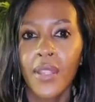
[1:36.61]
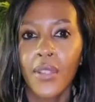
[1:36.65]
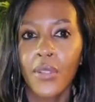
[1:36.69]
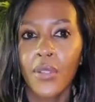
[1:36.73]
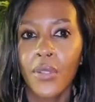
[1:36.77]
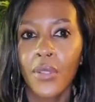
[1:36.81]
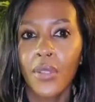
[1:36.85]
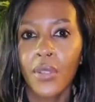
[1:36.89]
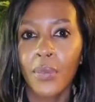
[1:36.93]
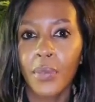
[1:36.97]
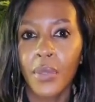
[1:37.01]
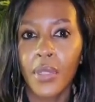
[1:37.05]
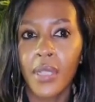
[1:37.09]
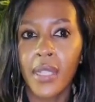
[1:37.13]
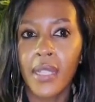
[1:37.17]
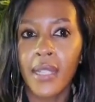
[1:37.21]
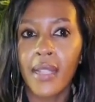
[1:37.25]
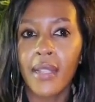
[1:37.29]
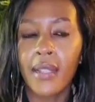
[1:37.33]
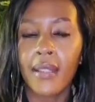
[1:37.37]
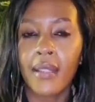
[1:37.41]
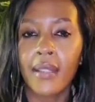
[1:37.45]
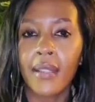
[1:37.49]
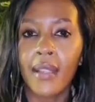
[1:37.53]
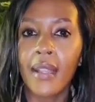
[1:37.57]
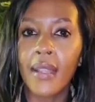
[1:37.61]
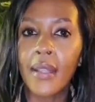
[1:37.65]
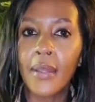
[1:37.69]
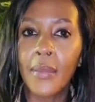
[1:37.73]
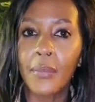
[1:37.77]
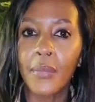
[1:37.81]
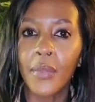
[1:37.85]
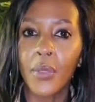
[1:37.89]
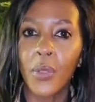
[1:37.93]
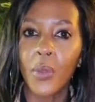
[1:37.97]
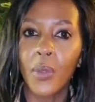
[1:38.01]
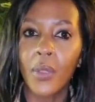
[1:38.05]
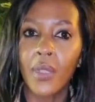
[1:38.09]
to the police
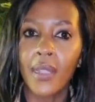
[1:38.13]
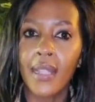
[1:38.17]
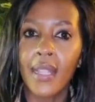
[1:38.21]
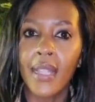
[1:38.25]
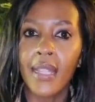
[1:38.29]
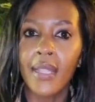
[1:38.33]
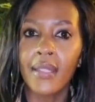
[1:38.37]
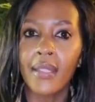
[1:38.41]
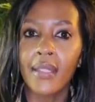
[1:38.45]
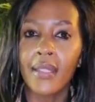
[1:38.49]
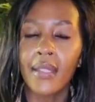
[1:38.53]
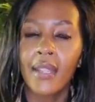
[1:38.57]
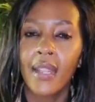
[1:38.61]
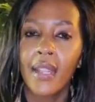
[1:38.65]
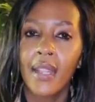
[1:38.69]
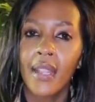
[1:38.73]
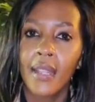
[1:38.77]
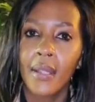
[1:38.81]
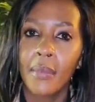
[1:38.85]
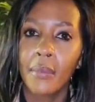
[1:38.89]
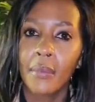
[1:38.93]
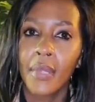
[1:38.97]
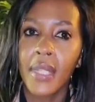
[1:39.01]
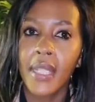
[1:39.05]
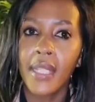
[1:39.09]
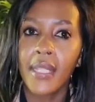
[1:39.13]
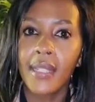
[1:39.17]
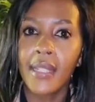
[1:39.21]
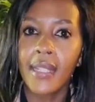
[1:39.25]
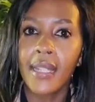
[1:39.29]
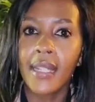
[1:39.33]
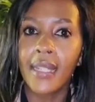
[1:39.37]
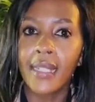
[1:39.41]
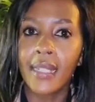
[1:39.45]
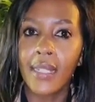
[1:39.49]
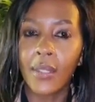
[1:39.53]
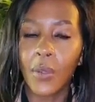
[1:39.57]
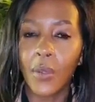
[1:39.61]
who will then be
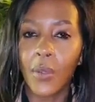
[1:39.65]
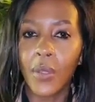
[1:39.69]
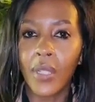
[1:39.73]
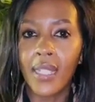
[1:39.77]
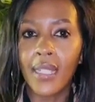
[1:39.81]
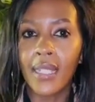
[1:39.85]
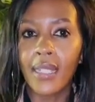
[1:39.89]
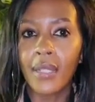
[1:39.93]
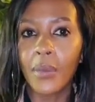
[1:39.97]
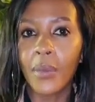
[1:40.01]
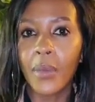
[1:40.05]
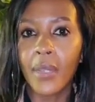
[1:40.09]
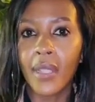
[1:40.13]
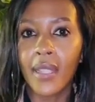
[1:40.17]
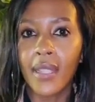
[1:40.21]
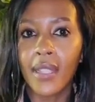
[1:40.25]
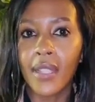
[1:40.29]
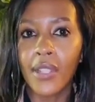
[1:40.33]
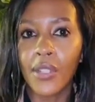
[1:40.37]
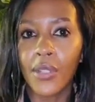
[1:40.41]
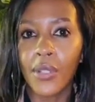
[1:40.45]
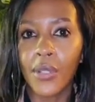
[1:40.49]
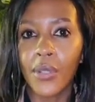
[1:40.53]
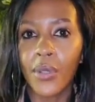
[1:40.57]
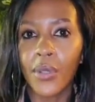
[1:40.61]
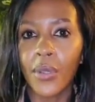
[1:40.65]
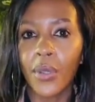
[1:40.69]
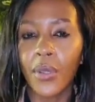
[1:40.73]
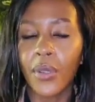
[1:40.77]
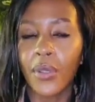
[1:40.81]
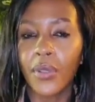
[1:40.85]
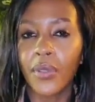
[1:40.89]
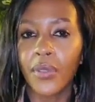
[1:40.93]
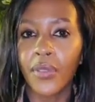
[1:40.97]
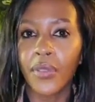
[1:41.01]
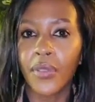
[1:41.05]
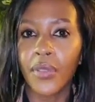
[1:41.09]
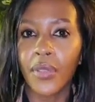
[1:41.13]
dealing accordingly with the issue
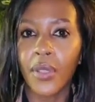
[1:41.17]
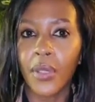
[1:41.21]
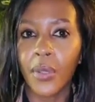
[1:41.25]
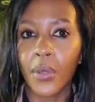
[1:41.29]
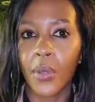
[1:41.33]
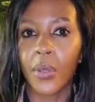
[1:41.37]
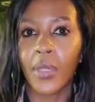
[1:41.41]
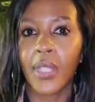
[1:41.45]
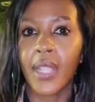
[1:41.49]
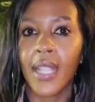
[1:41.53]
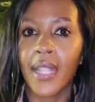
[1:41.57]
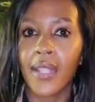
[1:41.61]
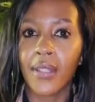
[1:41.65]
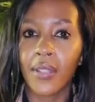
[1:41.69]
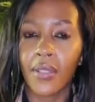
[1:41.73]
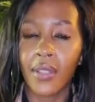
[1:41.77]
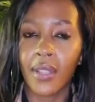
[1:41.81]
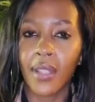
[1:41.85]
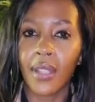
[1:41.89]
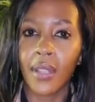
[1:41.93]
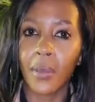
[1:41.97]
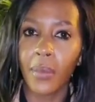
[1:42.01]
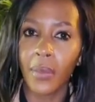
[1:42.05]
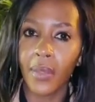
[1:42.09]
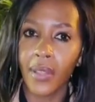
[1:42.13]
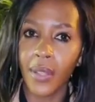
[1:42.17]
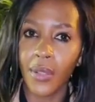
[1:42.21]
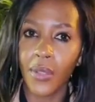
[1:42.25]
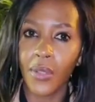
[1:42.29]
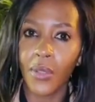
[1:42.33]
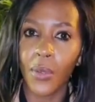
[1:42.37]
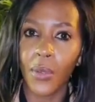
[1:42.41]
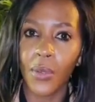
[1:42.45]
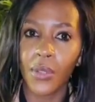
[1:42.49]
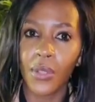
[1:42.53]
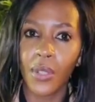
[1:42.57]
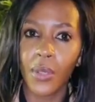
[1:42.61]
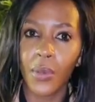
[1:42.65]
of the court case together with our
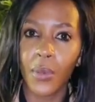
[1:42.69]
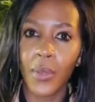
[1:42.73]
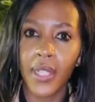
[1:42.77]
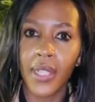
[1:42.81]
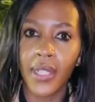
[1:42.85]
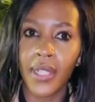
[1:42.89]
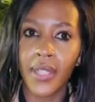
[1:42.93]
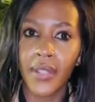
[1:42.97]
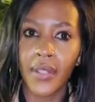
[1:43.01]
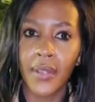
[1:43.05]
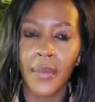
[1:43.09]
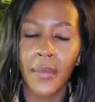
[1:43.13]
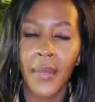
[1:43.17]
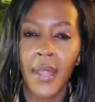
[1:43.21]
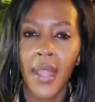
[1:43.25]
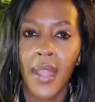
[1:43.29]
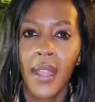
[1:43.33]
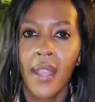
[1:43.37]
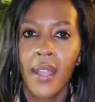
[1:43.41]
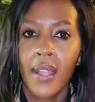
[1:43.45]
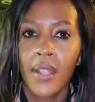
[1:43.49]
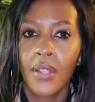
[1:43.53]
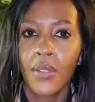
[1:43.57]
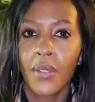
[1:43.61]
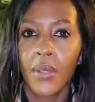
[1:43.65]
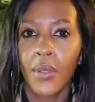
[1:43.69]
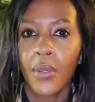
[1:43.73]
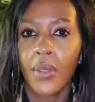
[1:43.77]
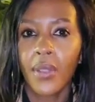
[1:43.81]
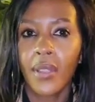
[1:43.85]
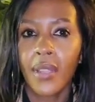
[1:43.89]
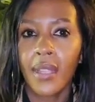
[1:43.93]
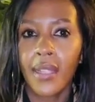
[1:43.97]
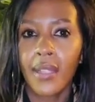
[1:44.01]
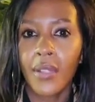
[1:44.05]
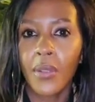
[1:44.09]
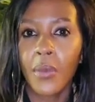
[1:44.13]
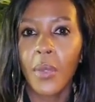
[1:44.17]
social workers. So
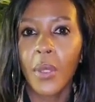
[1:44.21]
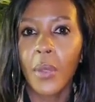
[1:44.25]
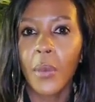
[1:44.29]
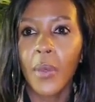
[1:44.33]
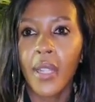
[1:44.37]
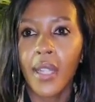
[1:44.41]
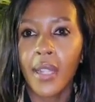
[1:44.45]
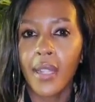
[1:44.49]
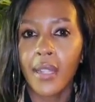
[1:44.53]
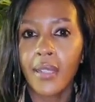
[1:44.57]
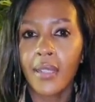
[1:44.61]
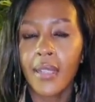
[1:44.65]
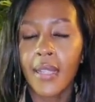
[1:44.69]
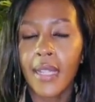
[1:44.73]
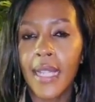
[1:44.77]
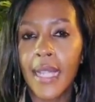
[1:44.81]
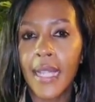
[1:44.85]
that is where we are.